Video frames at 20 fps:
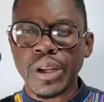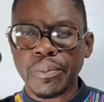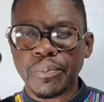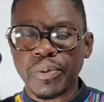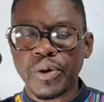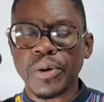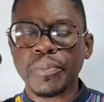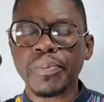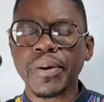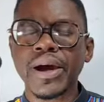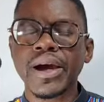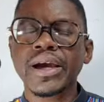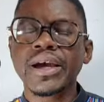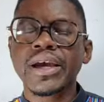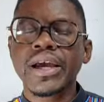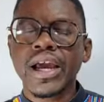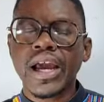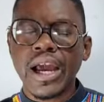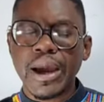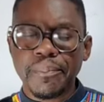proper
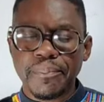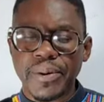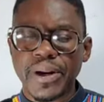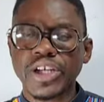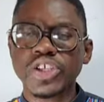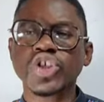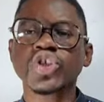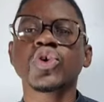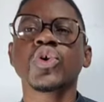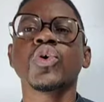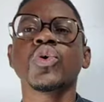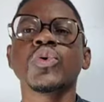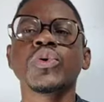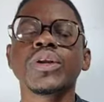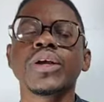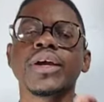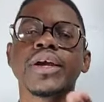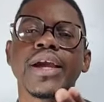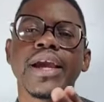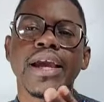branch
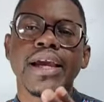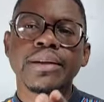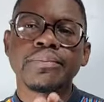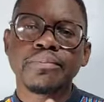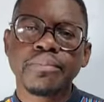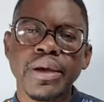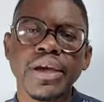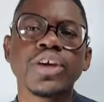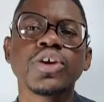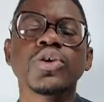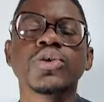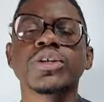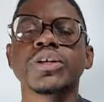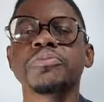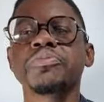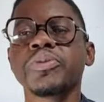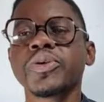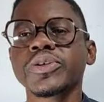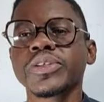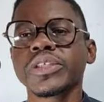code and make your
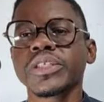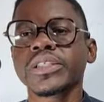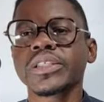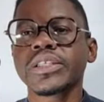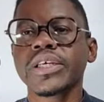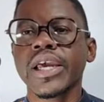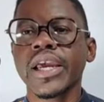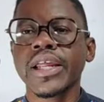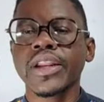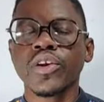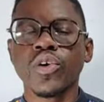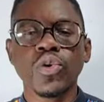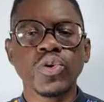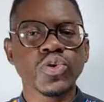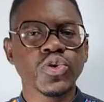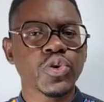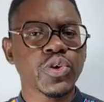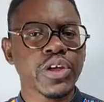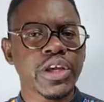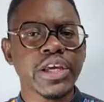deposit. And
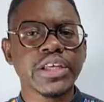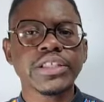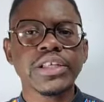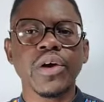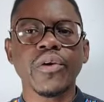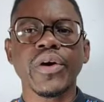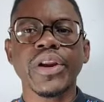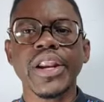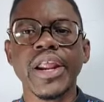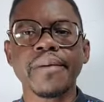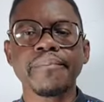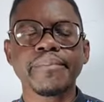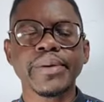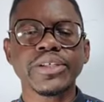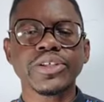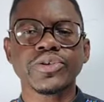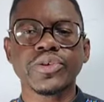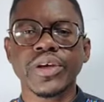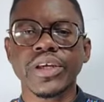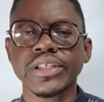also, here's our
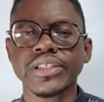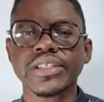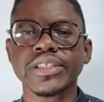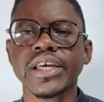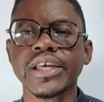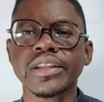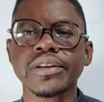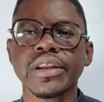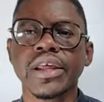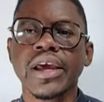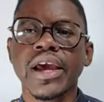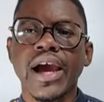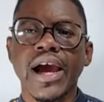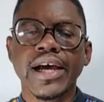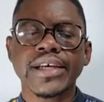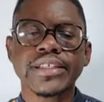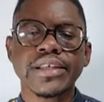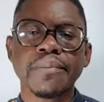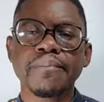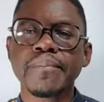numbers. You can send
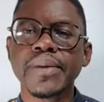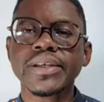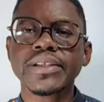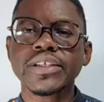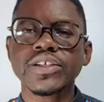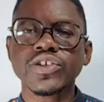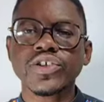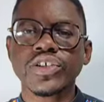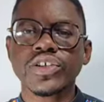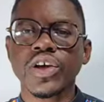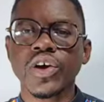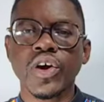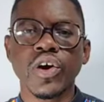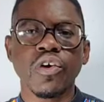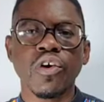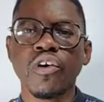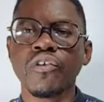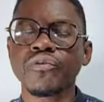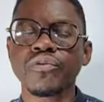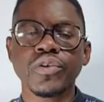us a message
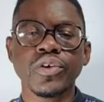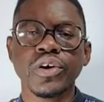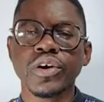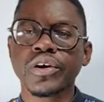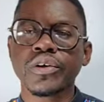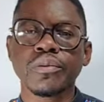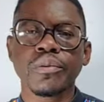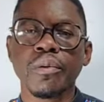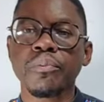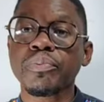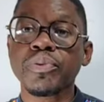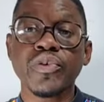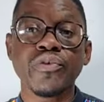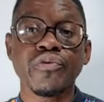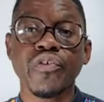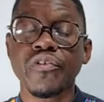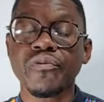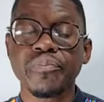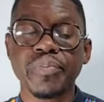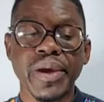of your
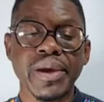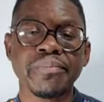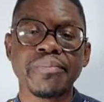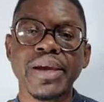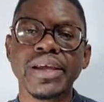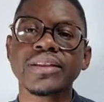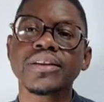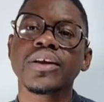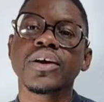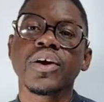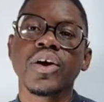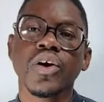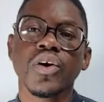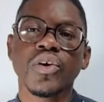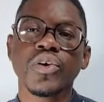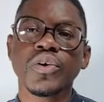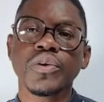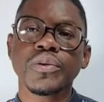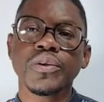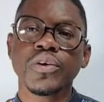proof of payment
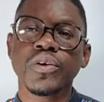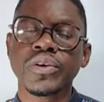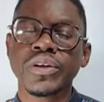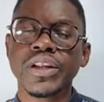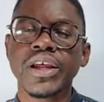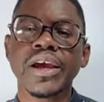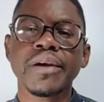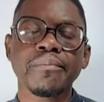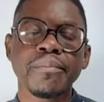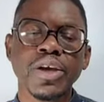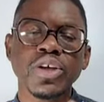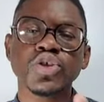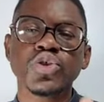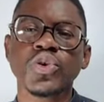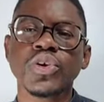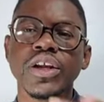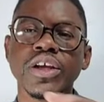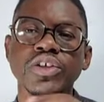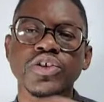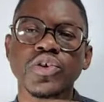on there. Make
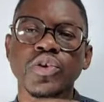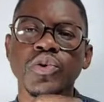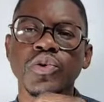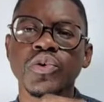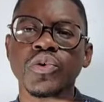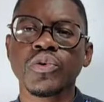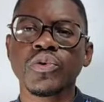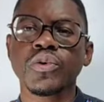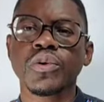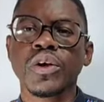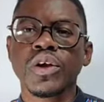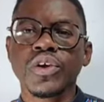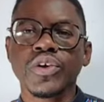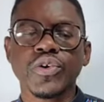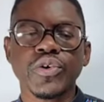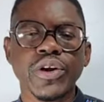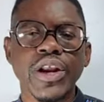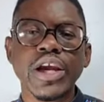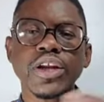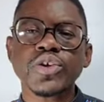sure that you
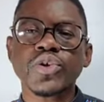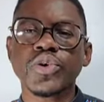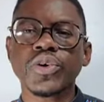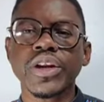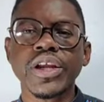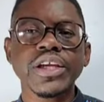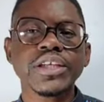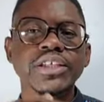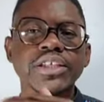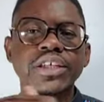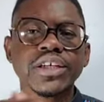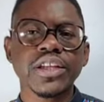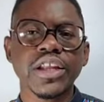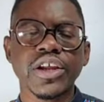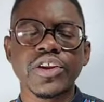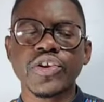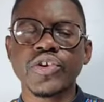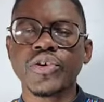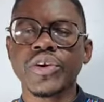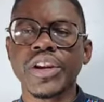write donation
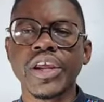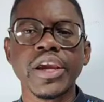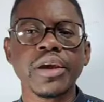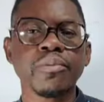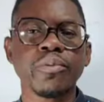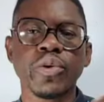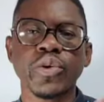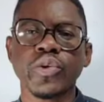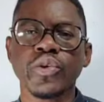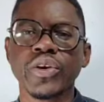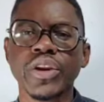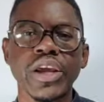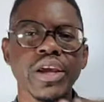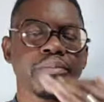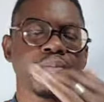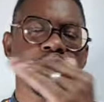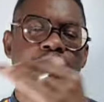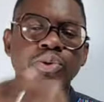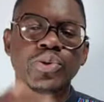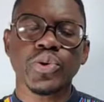and your name, or your
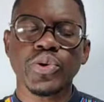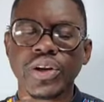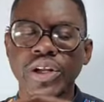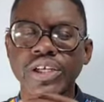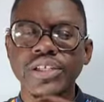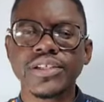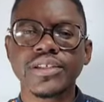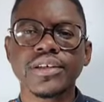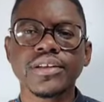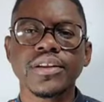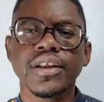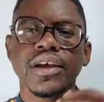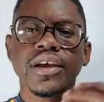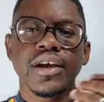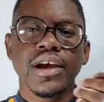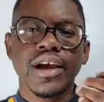name and donation,